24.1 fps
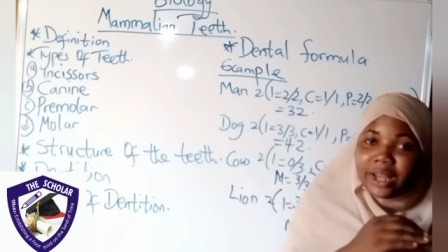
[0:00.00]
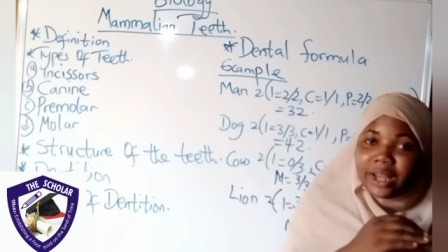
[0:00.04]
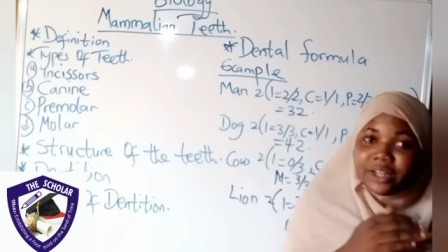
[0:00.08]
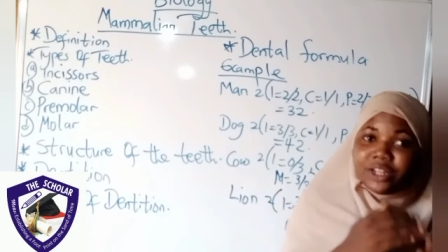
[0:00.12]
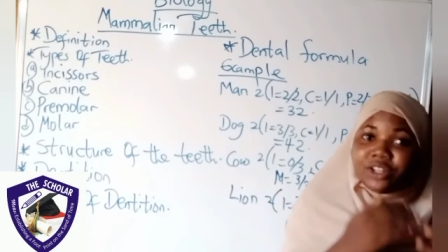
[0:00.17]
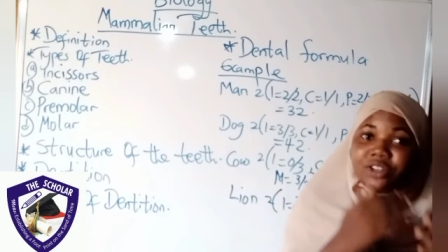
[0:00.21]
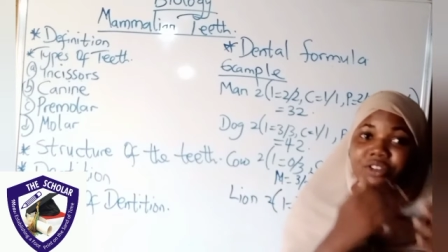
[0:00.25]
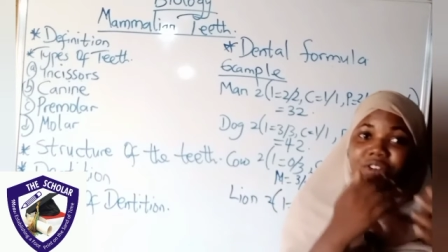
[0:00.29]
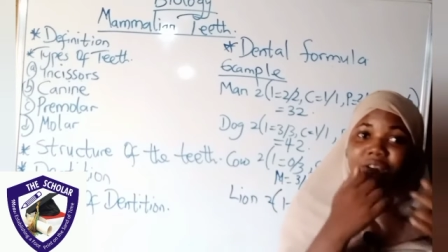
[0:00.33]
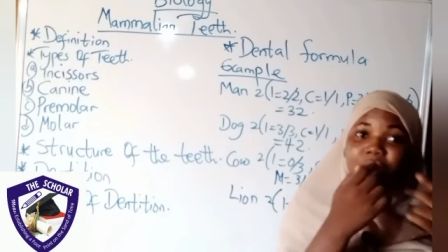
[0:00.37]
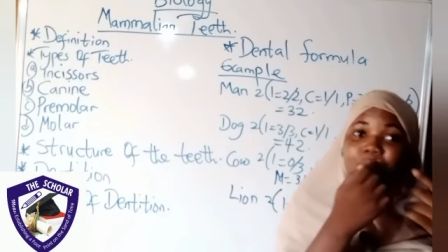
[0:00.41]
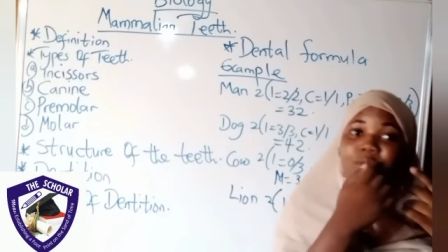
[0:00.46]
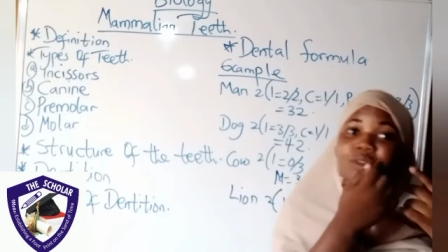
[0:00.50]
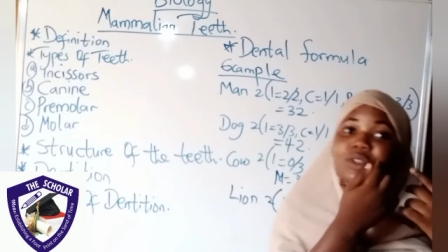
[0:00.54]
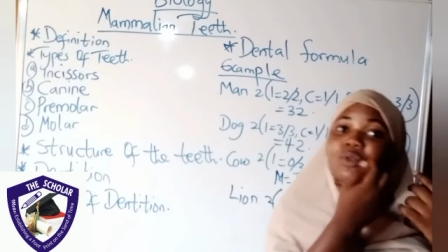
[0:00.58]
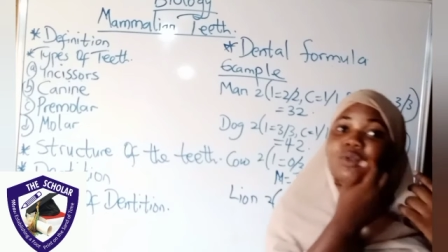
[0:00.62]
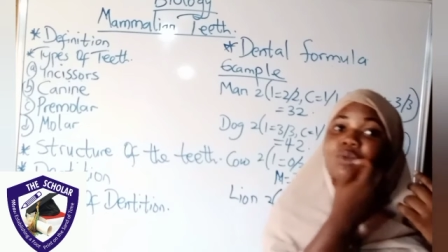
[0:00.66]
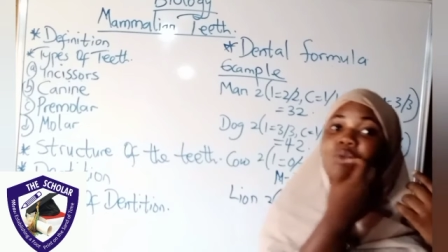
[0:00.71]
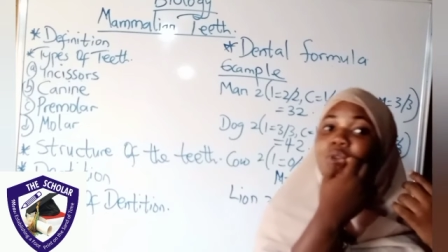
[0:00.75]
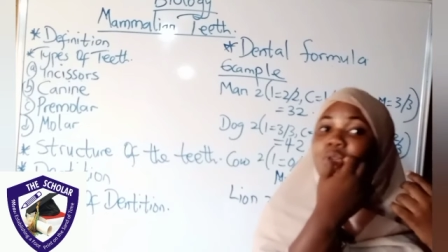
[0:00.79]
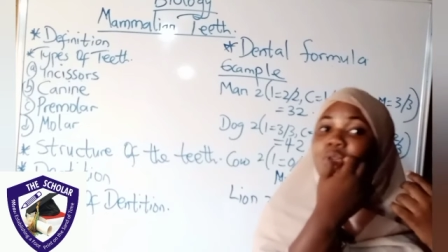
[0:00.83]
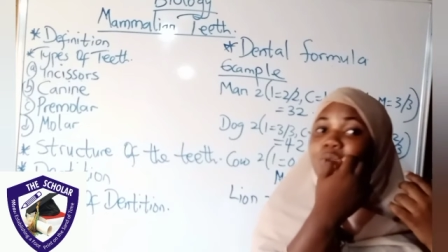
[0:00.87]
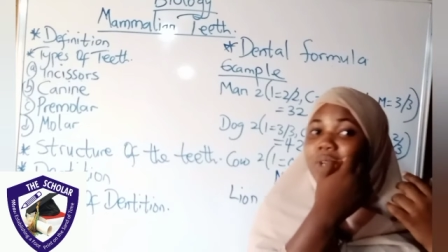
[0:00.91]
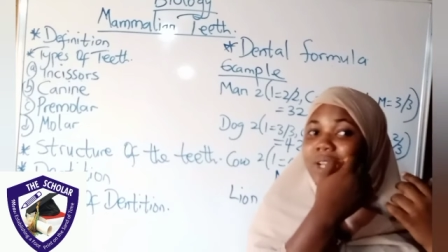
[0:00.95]
The crown is the
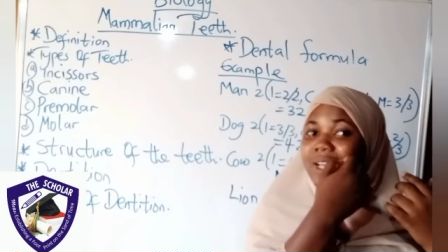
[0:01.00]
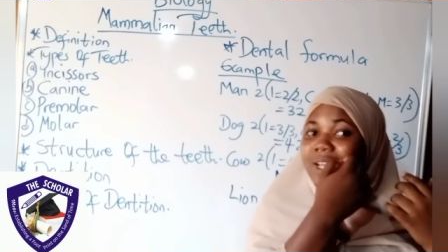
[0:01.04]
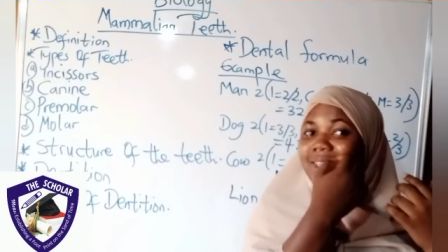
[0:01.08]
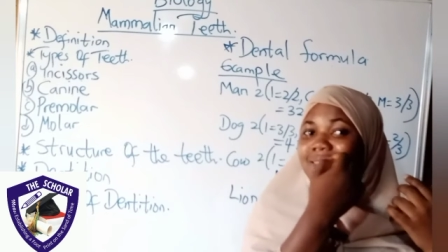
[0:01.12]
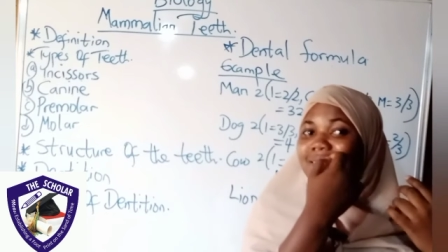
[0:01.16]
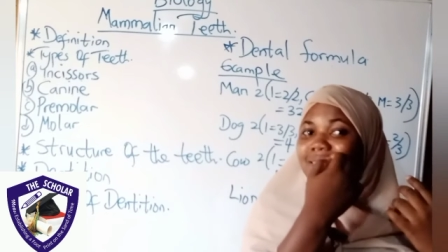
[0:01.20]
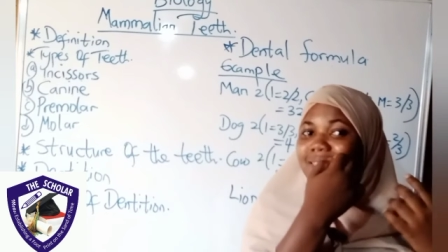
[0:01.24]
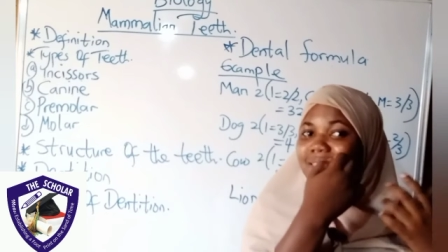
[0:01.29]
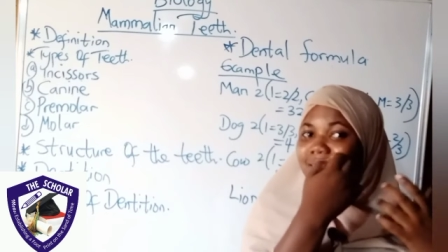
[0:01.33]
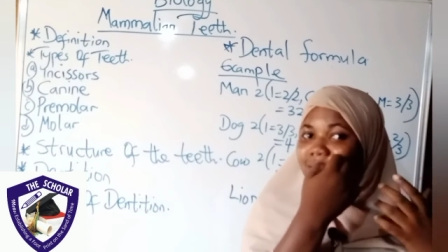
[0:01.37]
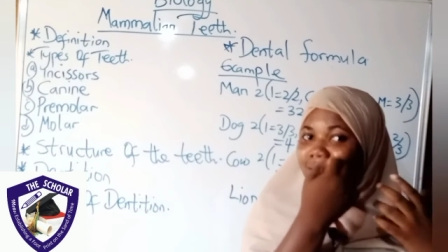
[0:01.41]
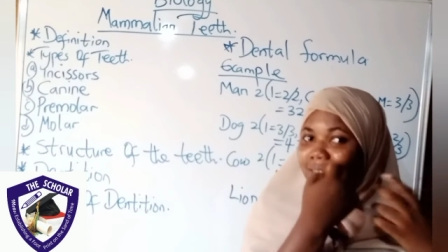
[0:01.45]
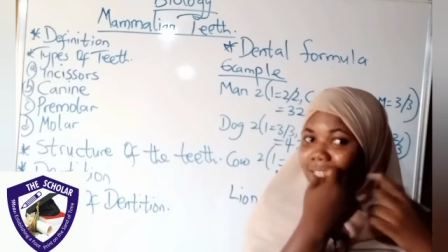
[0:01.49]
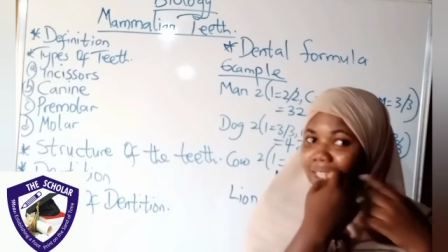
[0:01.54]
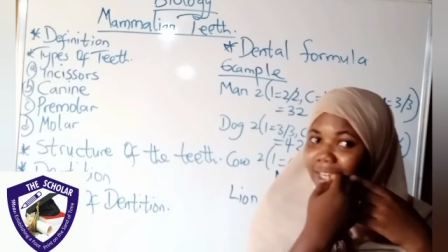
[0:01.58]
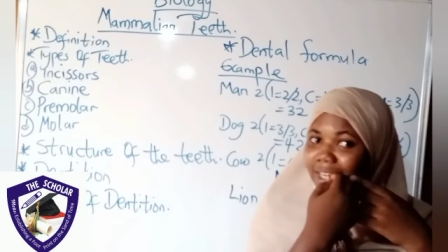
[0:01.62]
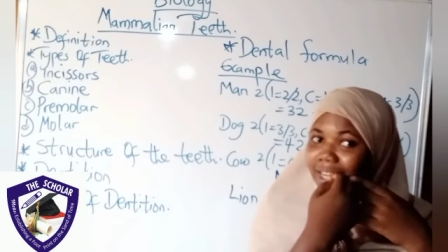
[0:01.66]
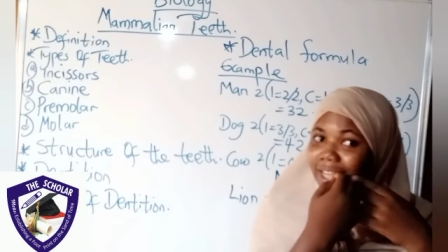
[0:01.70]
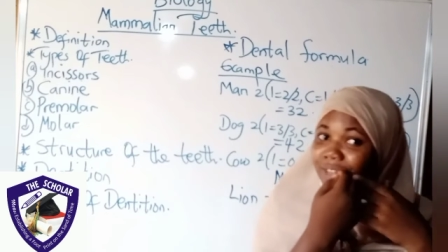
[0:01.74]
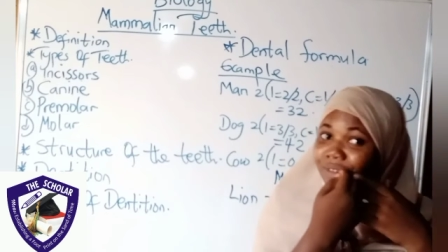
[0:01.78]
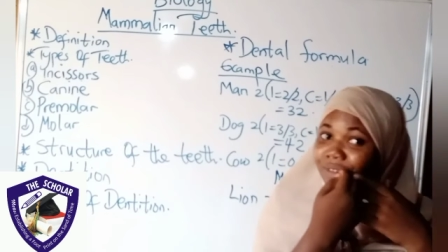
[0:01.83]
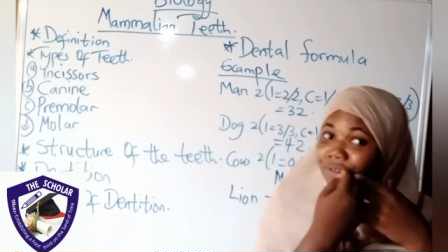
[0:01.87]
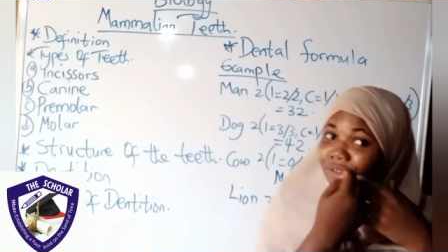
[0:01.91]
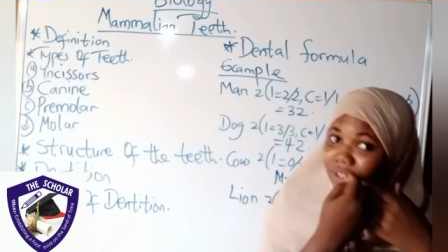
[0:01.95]
one you can see,
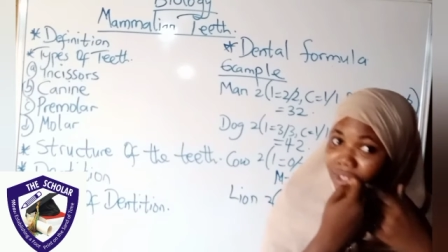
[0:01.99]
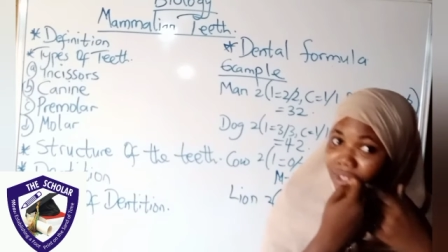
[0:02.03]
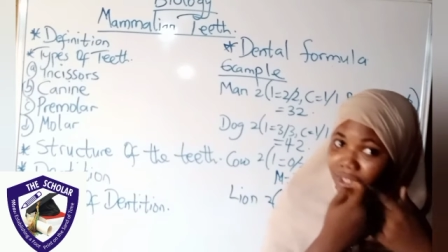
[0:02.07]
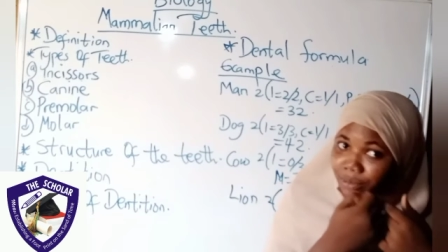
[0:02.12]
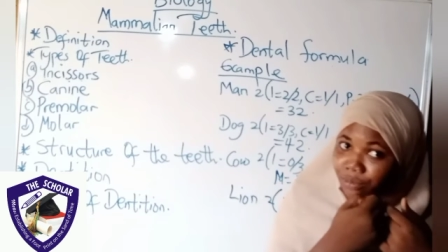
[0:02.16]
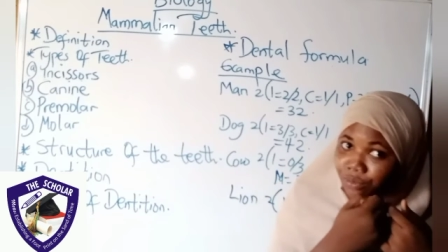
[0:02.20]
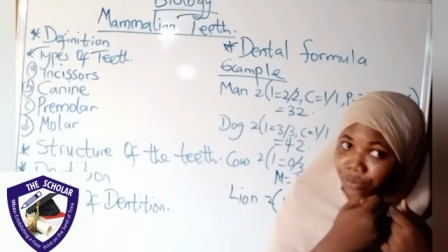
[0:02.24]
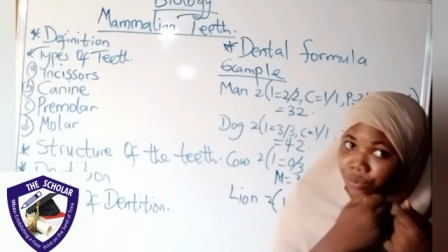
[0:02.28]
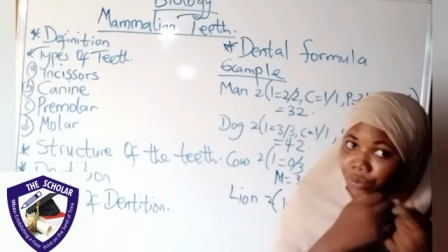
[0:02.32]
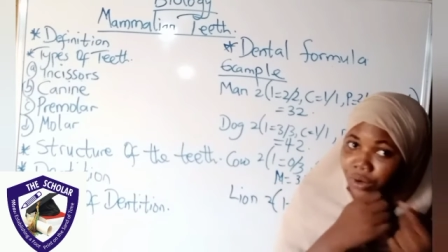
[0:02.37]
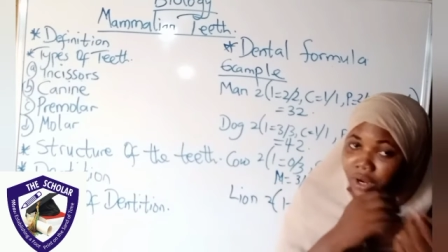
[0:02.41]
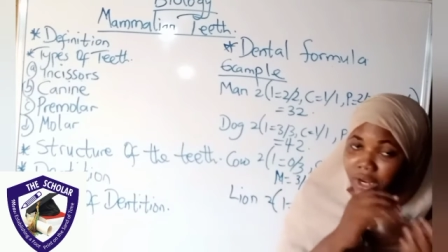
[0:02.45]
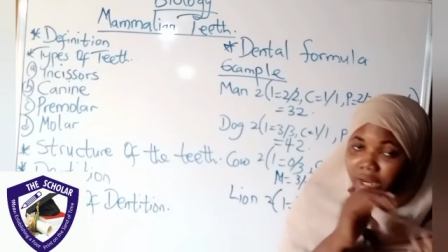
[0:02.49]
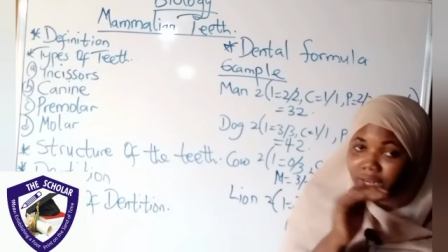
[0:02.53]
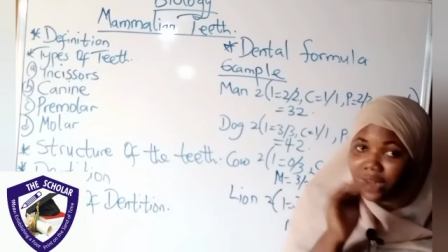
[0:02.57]
that is visible.